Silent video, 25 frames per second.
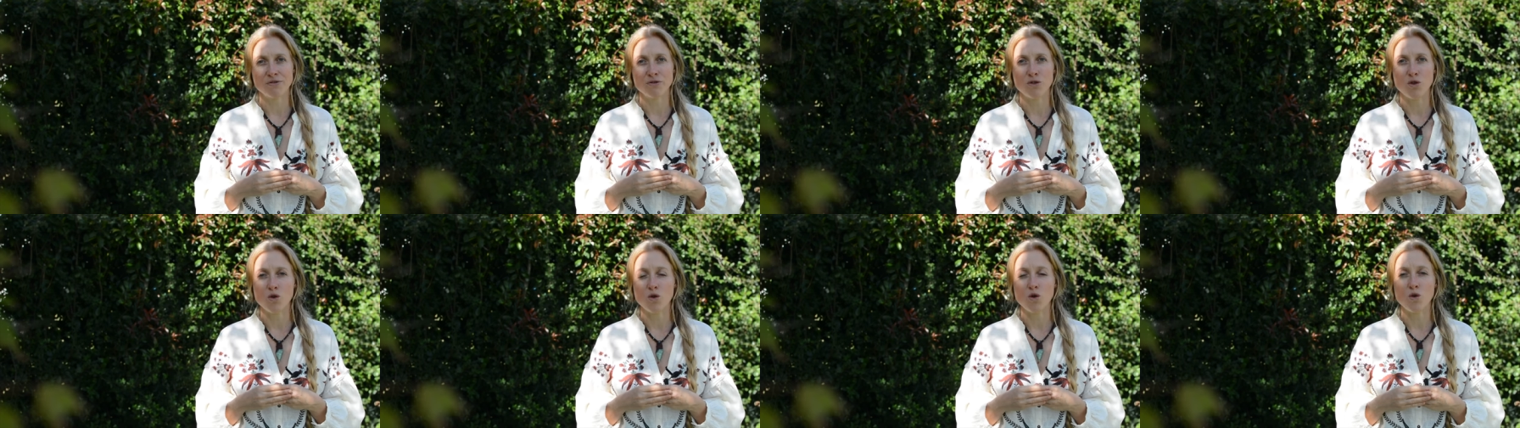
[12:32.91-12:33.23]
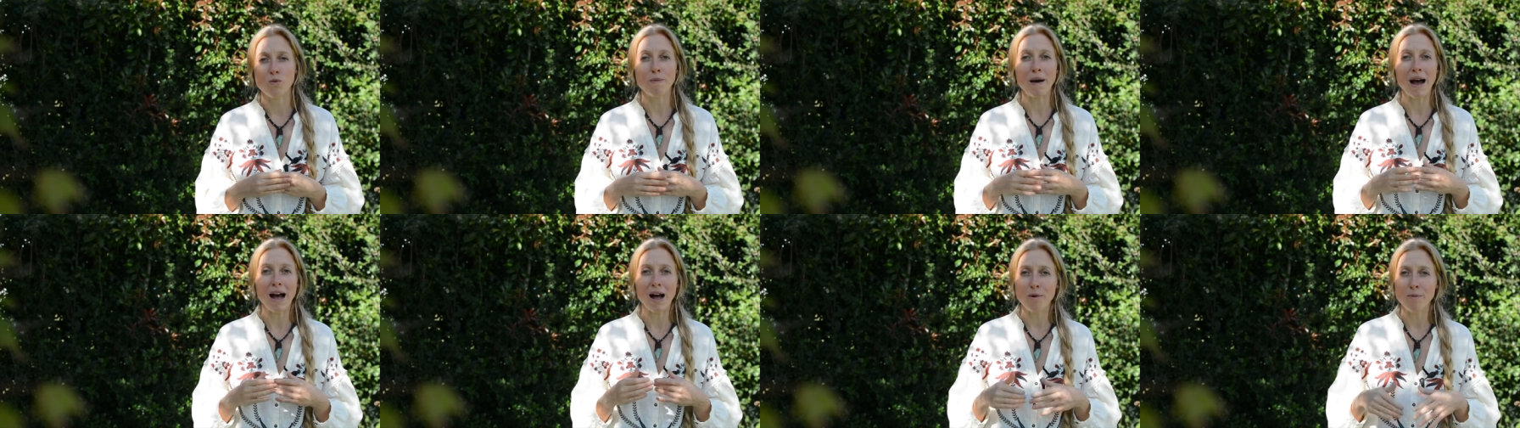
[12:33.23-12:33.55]
for
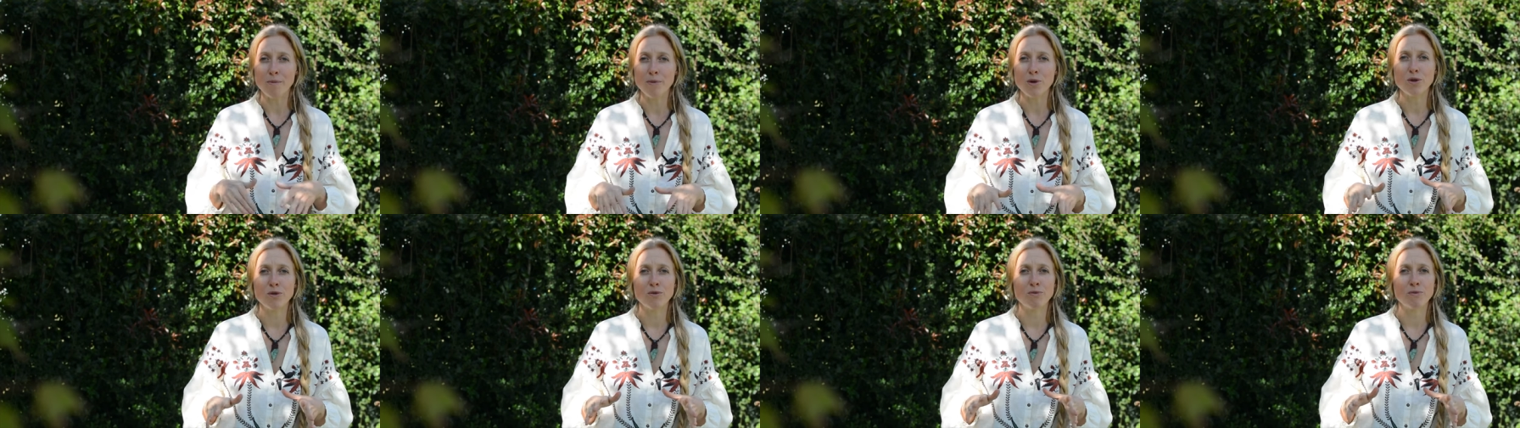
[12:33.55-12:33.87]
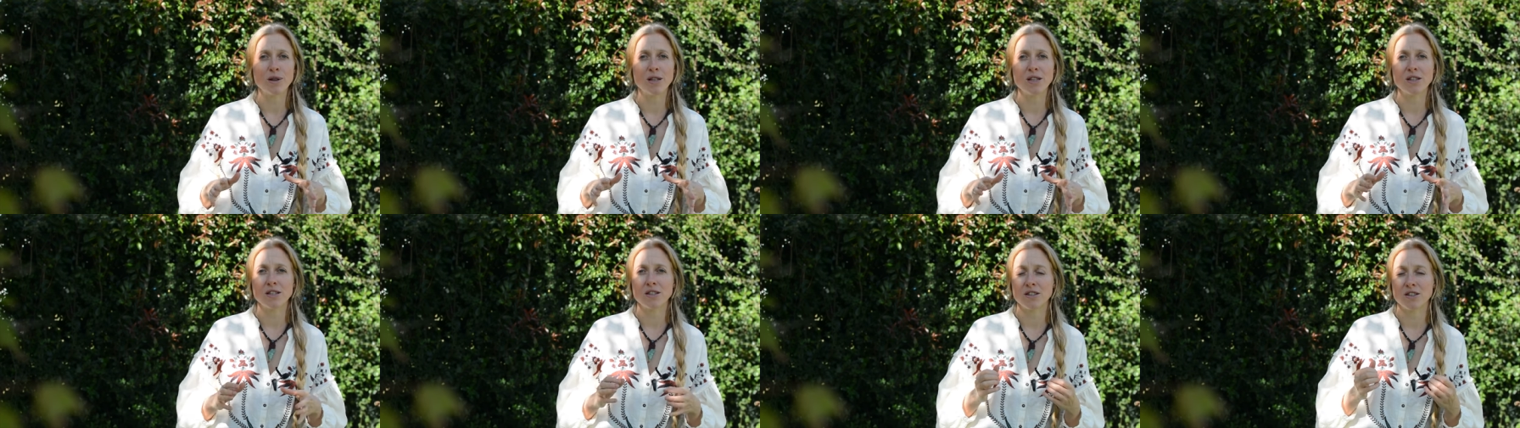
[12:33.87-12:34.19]
bowel
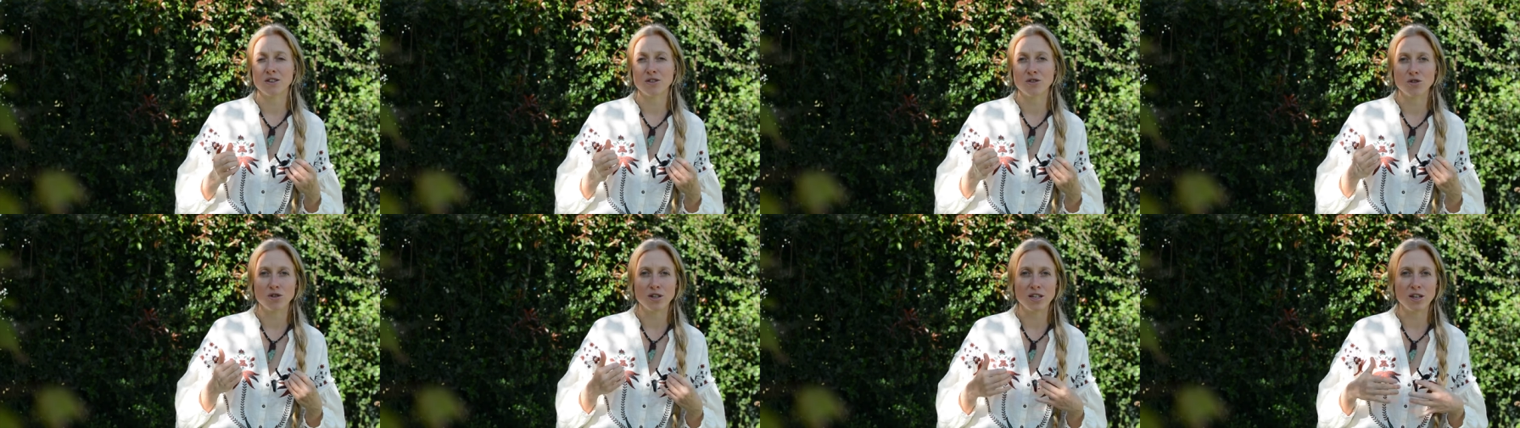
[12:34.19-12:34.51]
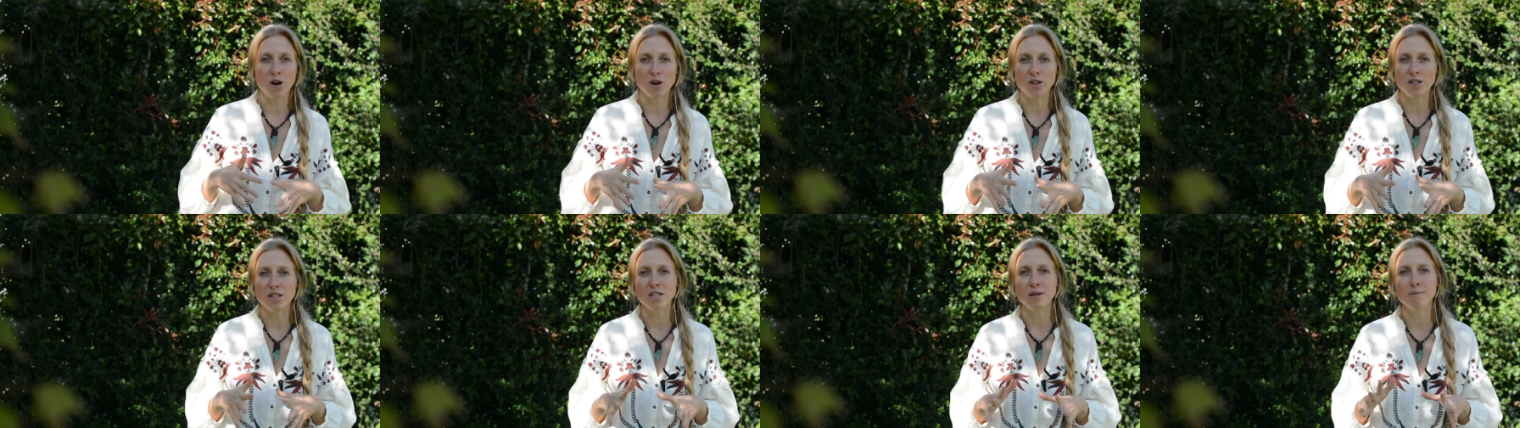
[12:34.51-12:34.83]
movements, to treat
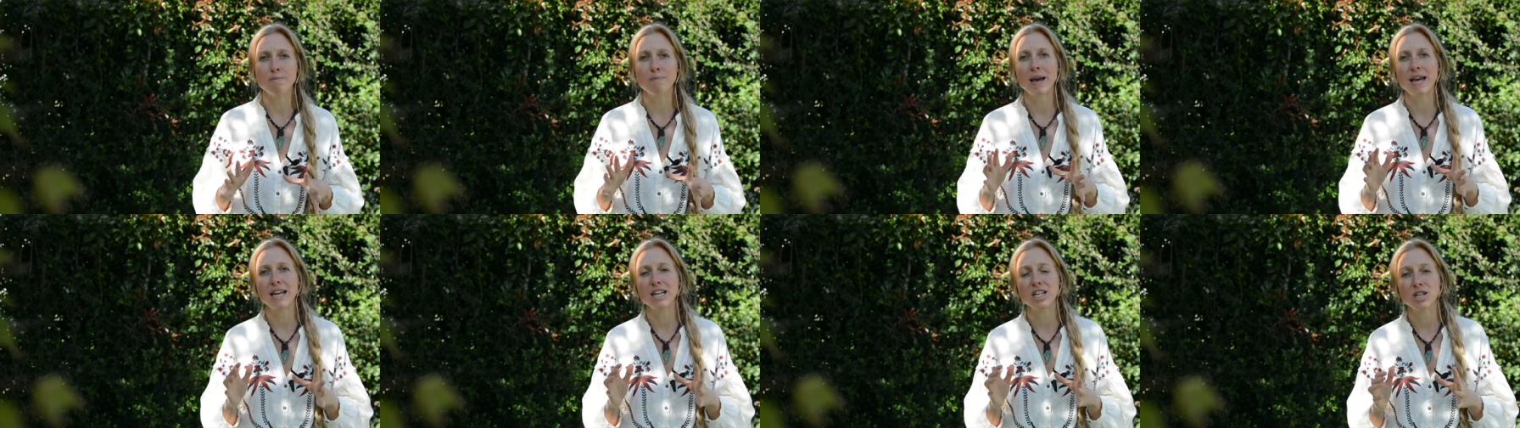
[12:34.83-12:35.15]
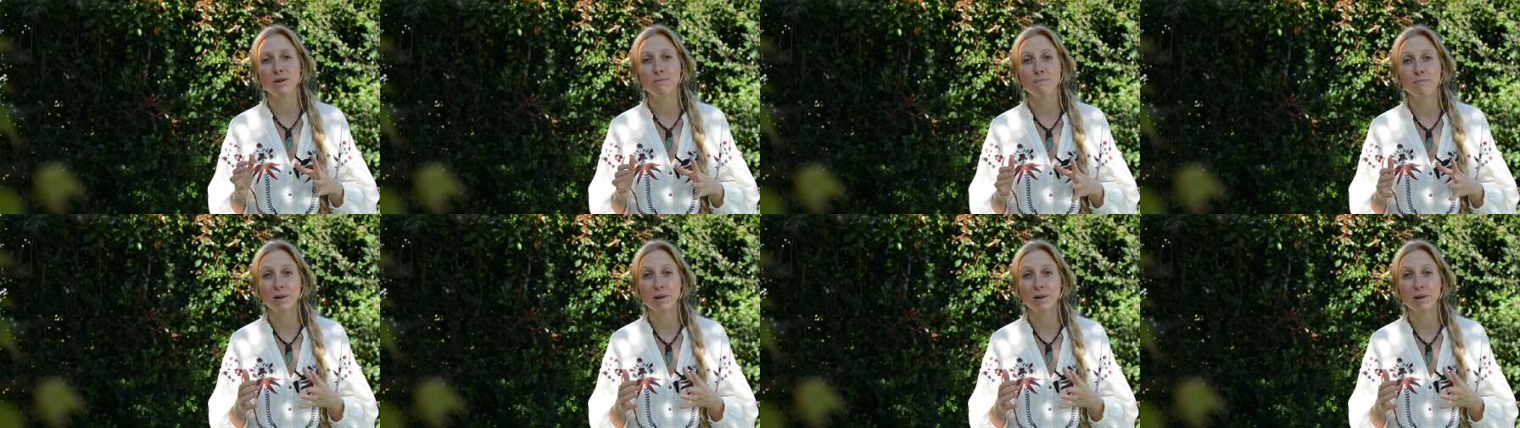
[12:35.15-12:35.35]
constipation,